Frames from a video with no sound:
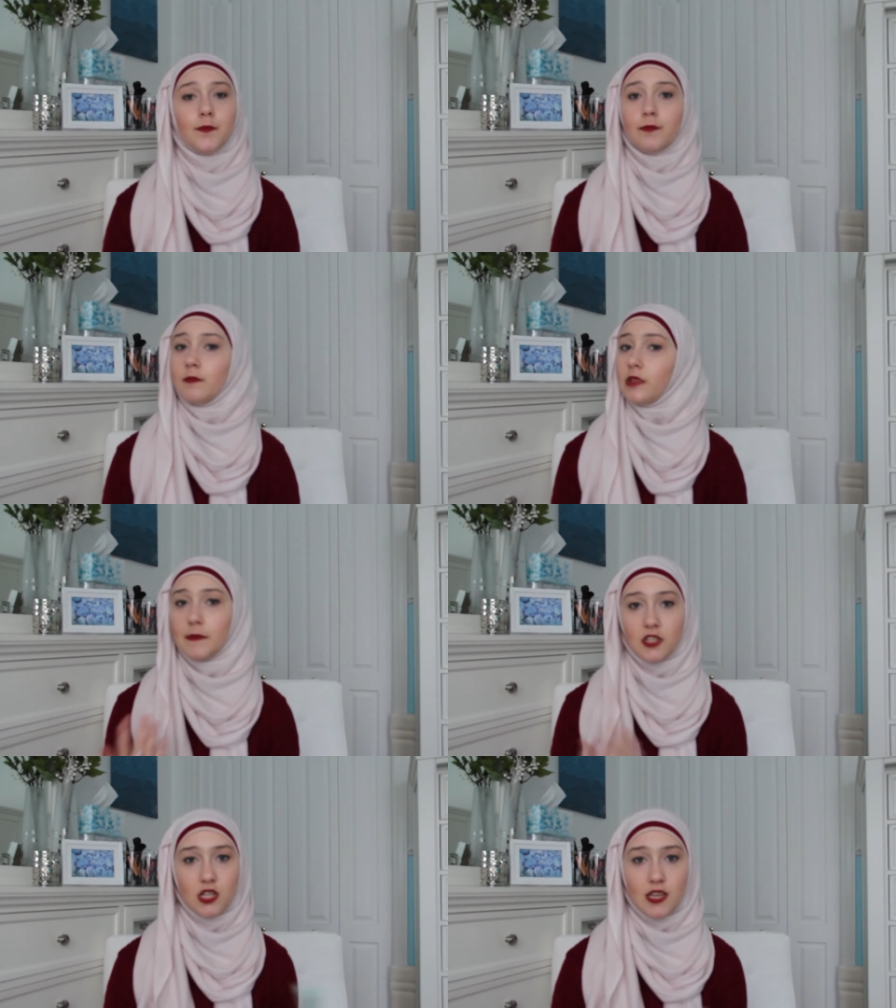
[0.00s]

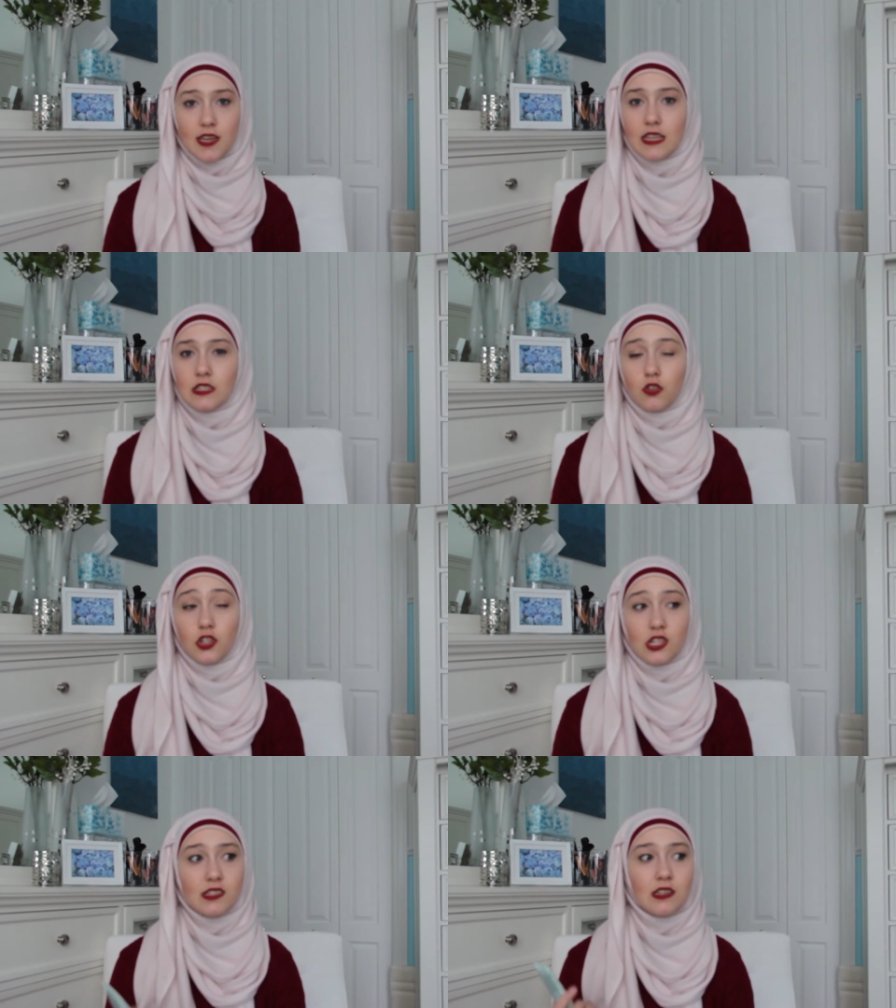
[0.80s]
blemishes, or
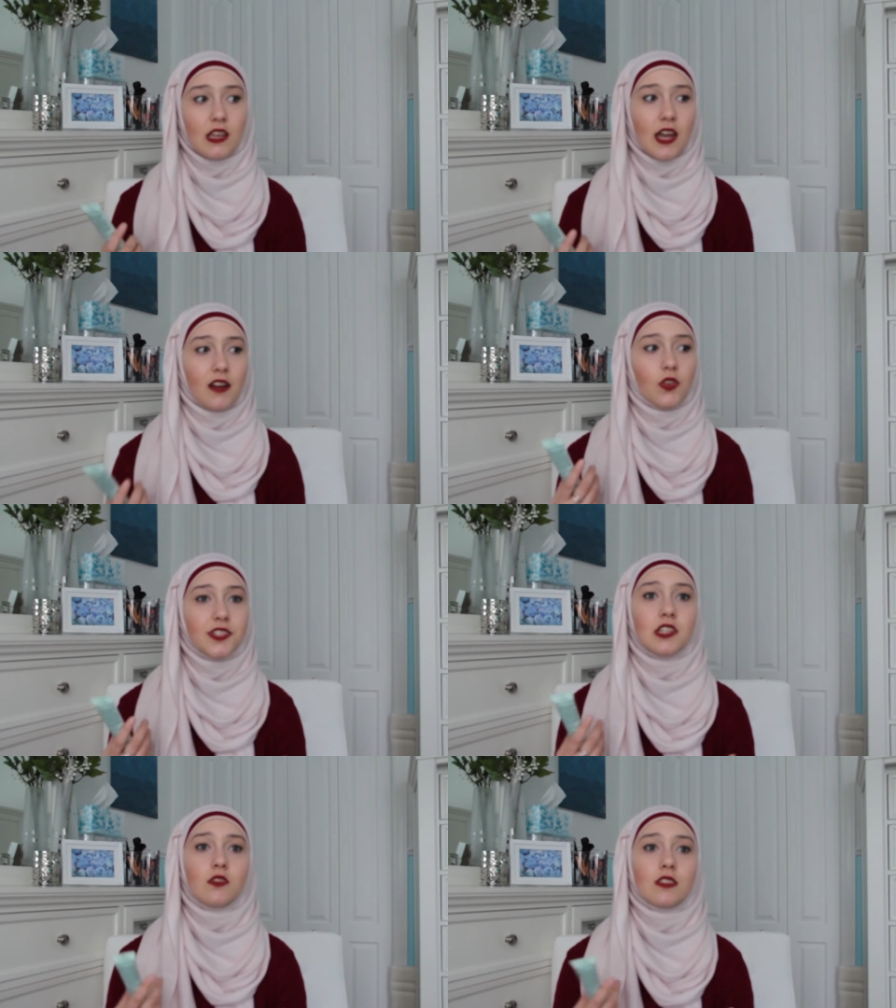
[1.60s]
just kind of wants
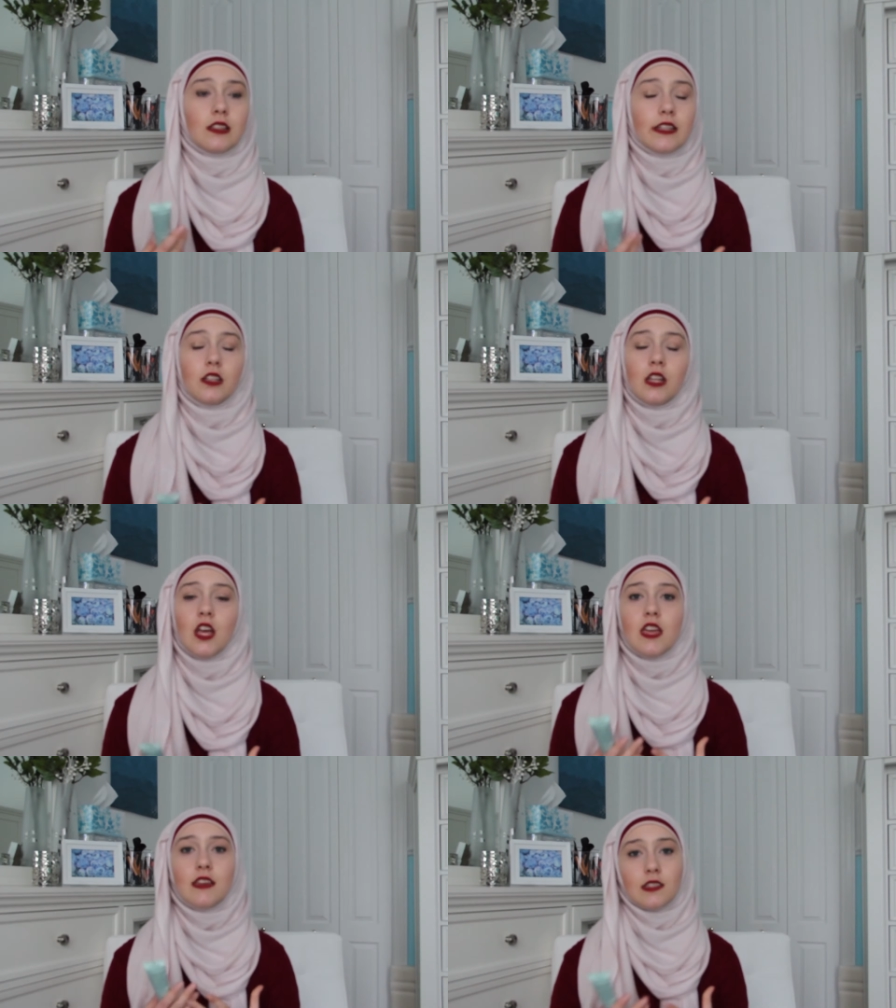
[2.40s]
to use a little
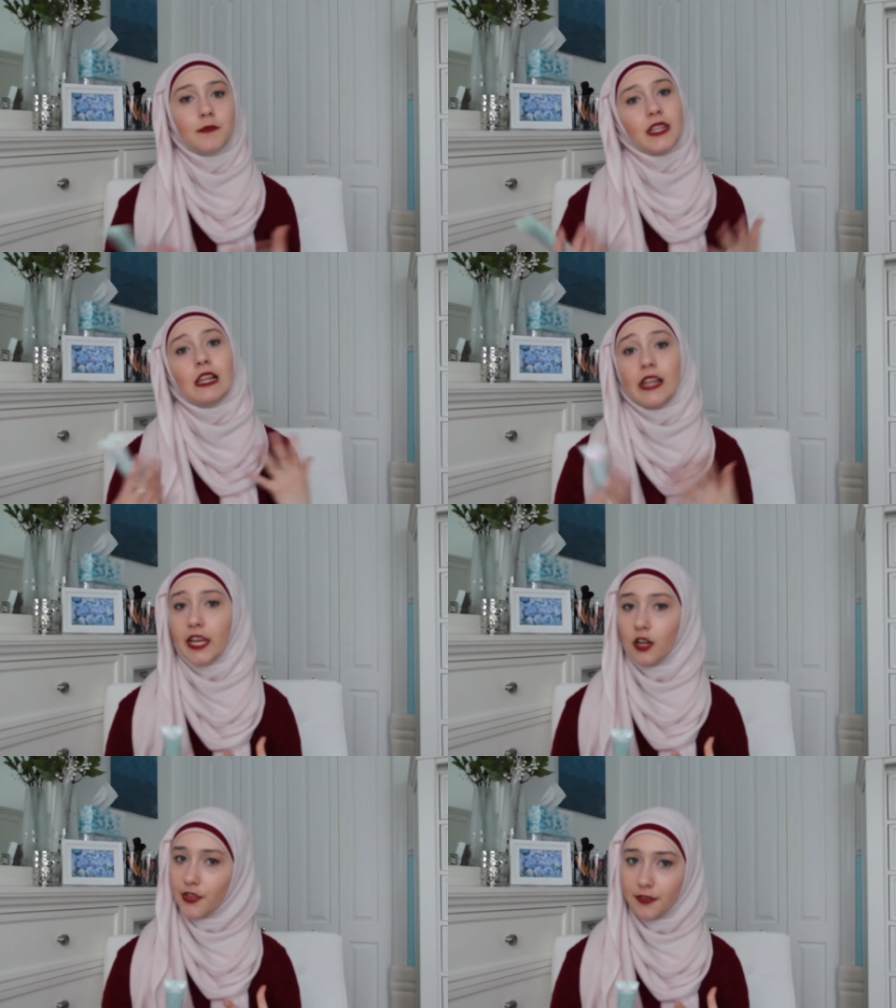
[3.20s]
something
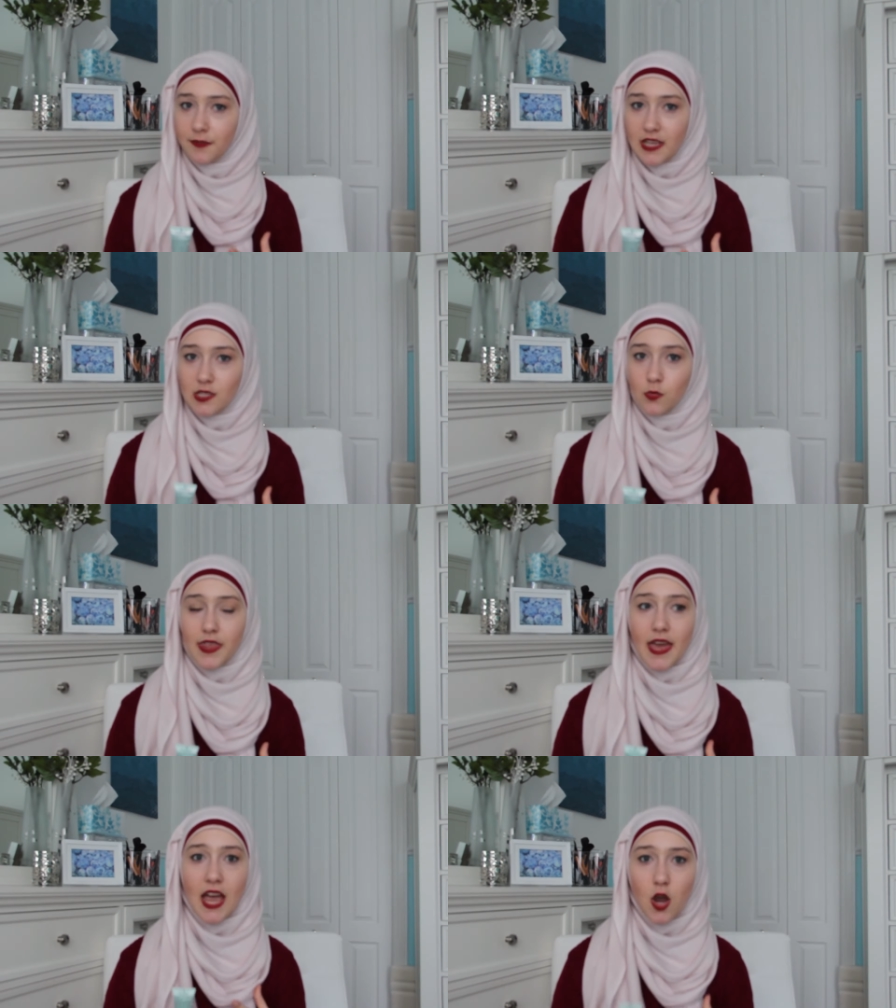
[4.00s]
light on their face
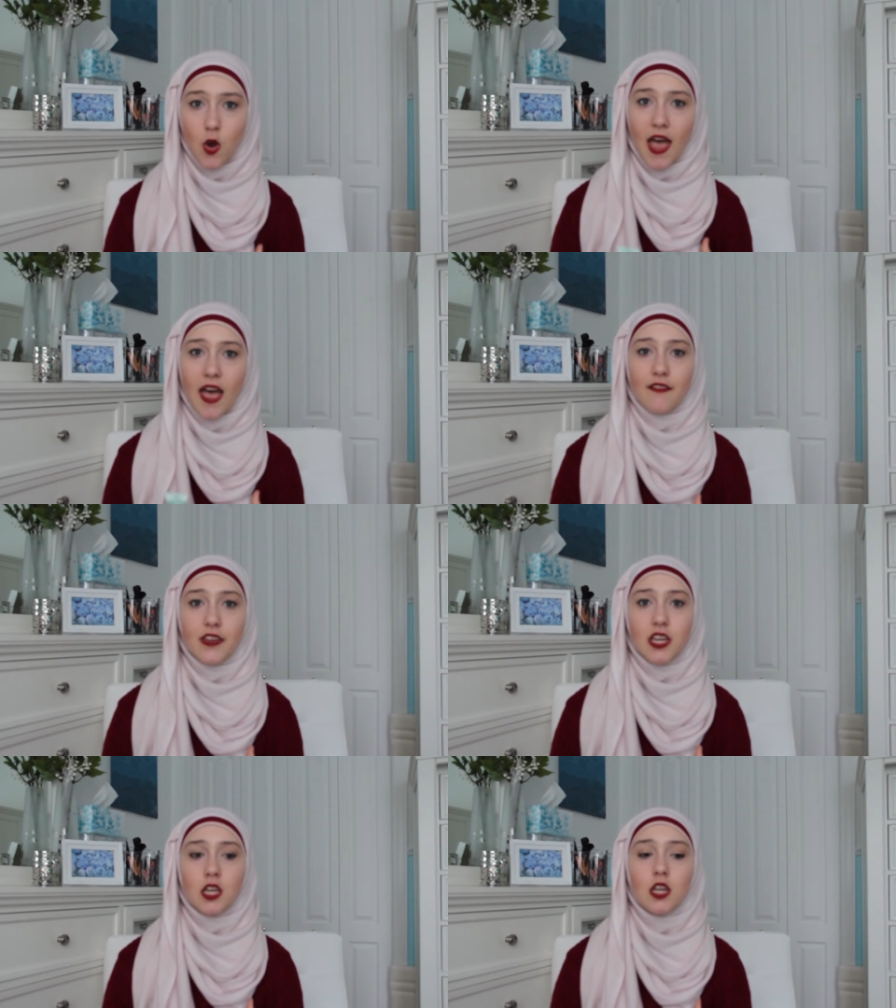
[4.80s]
without
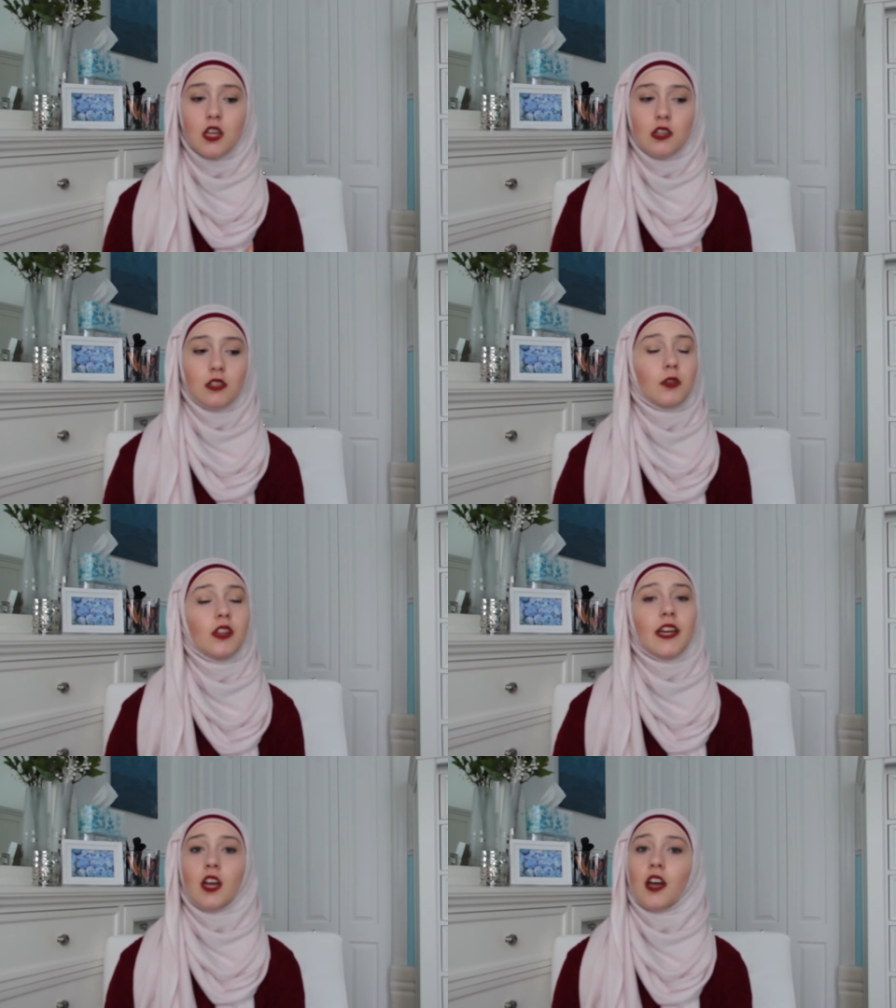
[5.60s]
having to put
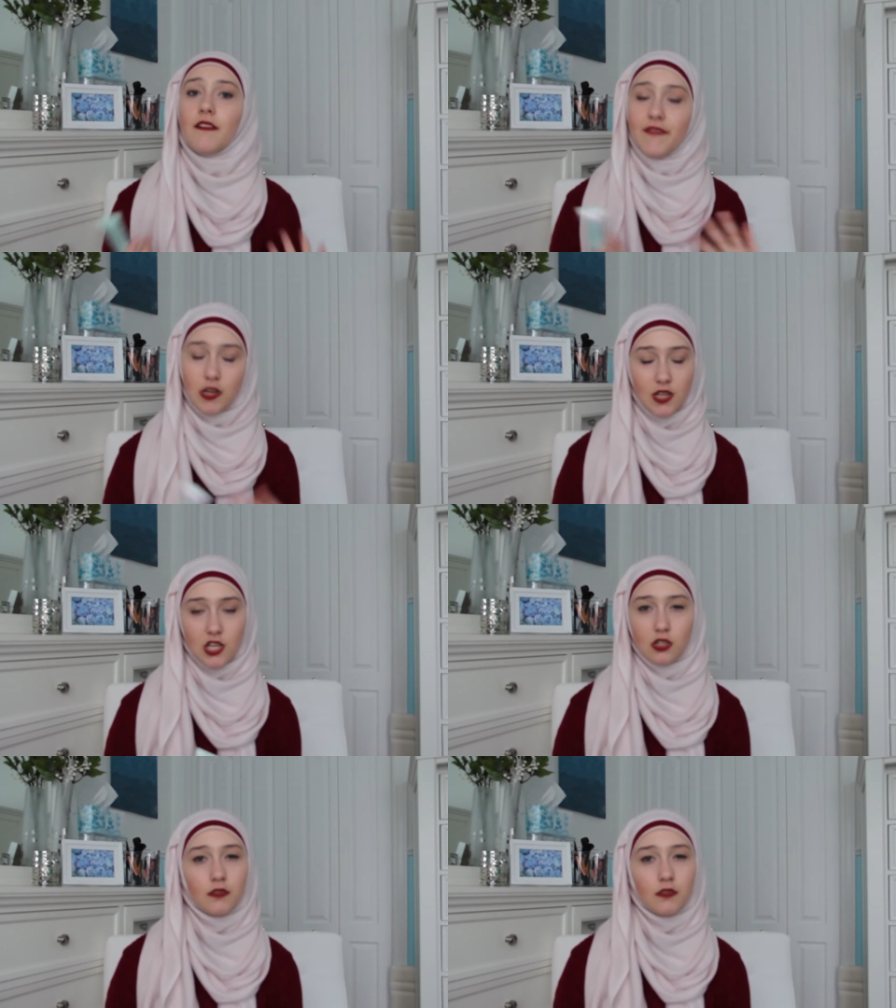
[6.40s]
like a foundation.